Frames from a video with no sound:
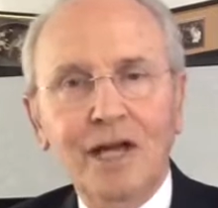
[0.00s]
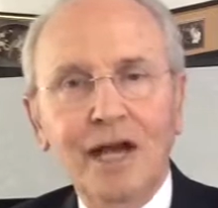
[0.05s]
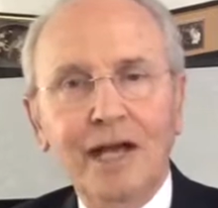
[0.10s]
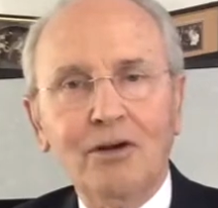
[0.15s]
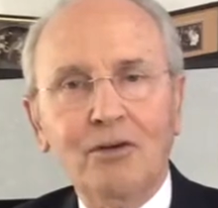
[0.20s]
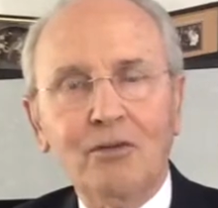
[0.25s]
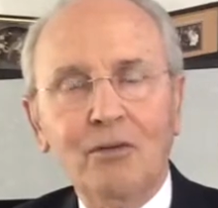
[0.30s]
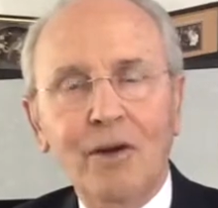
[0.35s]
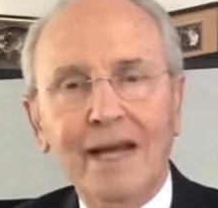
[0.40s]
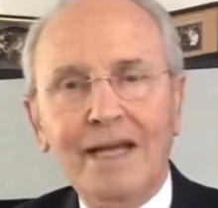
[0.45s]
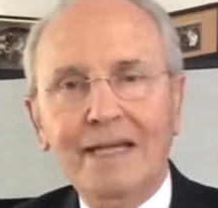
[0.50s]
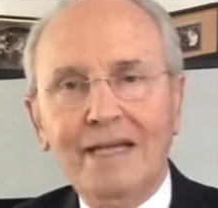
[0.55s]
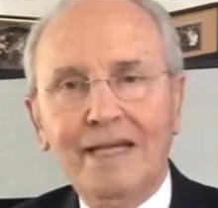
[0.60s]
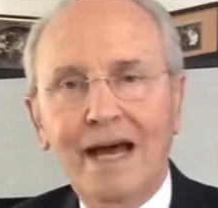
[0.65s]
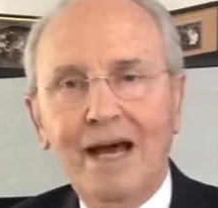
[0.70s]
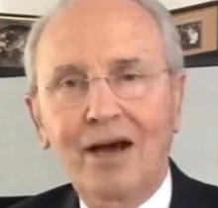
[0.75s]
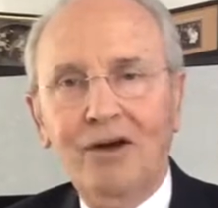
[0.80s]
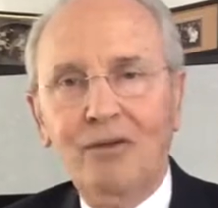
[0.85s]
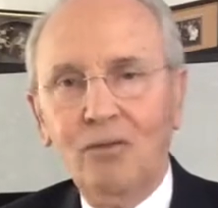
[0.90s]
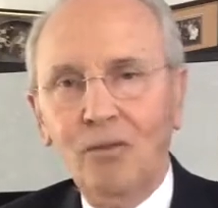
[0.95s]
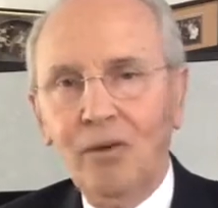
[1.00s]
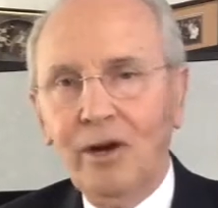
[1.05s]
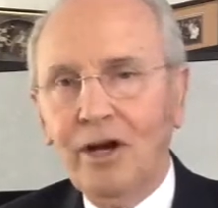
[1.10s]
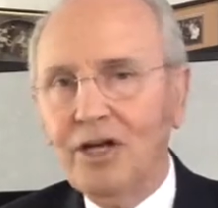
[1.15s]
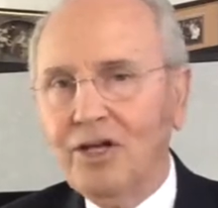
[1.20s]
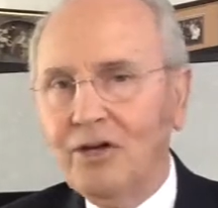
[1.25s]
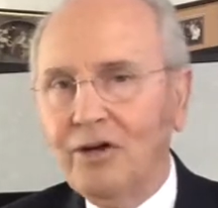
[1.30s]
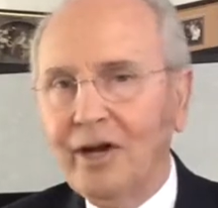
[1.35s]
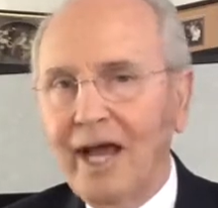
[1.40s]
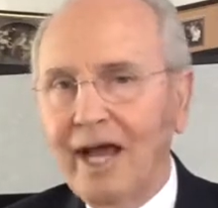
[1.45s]
kind of write down
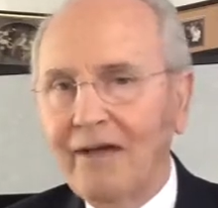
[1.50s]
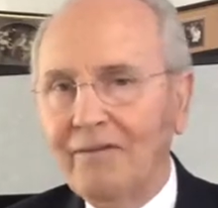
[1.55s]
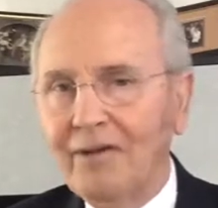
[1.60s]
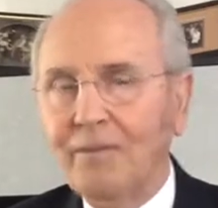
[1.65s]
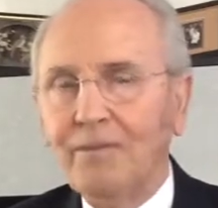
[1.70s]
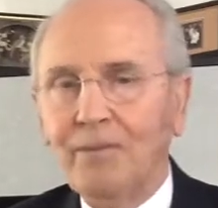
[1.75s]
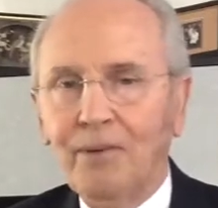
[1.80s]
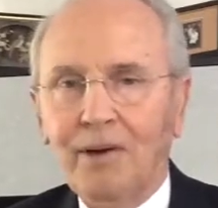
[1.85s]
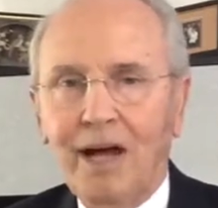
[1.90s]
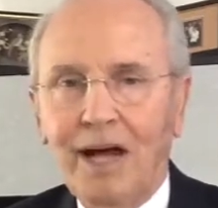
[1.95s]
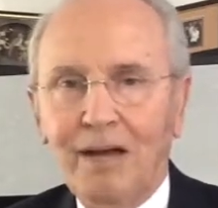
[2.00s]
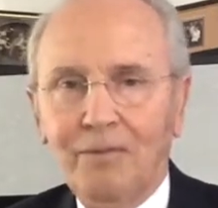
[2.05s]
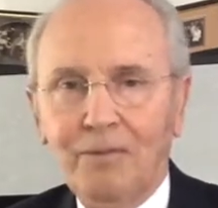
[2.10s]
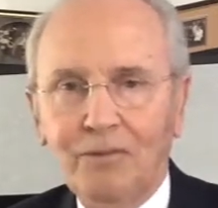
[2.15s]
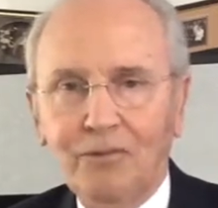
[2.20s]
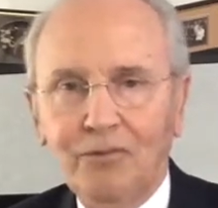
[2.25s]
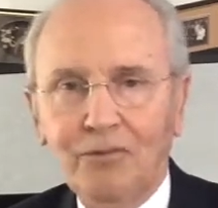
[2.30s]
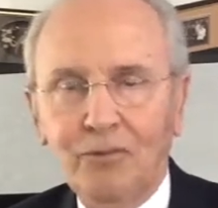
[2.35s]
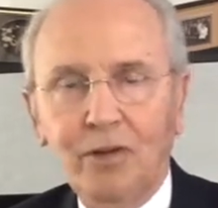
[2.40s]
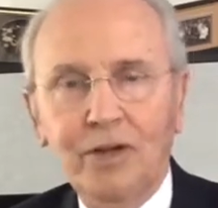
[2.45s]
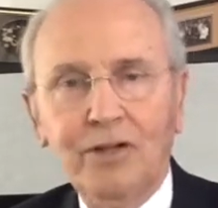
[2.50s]
where you're having problems,